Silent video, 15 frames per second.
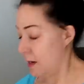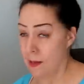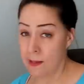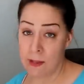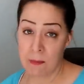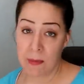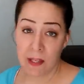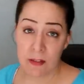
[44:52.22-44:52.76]

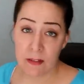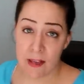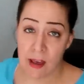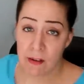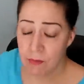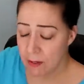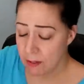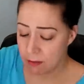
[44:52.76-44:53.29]
And then because
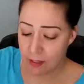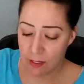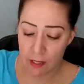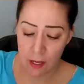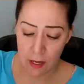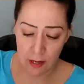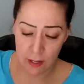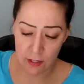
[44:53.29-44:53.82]
everything
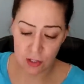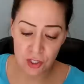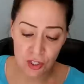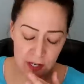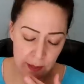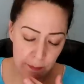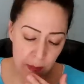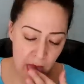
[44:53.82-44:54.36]
I
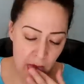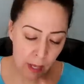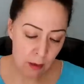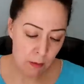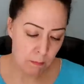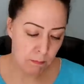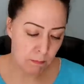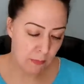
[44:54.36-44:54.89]
ship
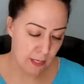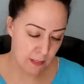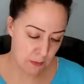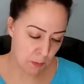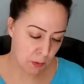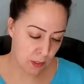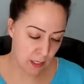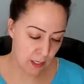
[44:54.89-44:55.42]
gets
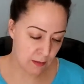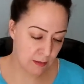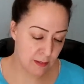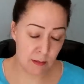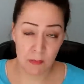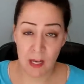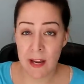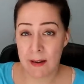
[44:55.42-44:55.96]
put in
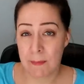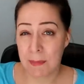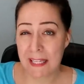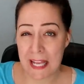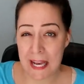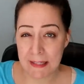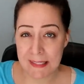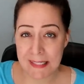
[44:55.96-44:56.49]
some kind of
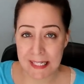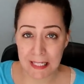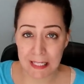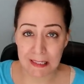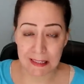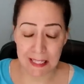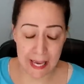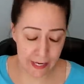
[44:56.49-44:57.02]
plastic
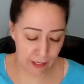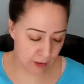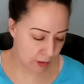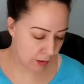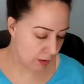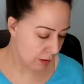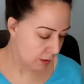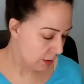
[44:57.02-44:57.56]
layer,
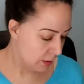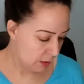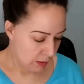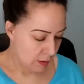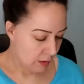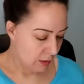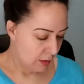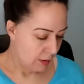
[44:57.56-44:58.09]

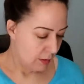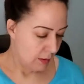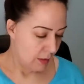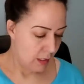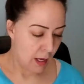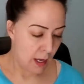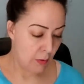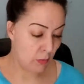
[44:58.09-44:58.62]

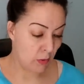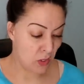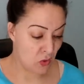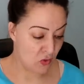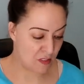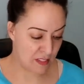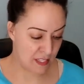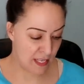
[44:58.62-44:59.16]
I will
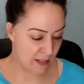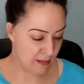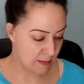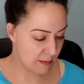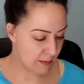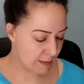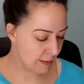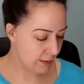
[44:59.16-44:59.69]
use
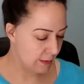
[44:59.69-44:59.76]
this.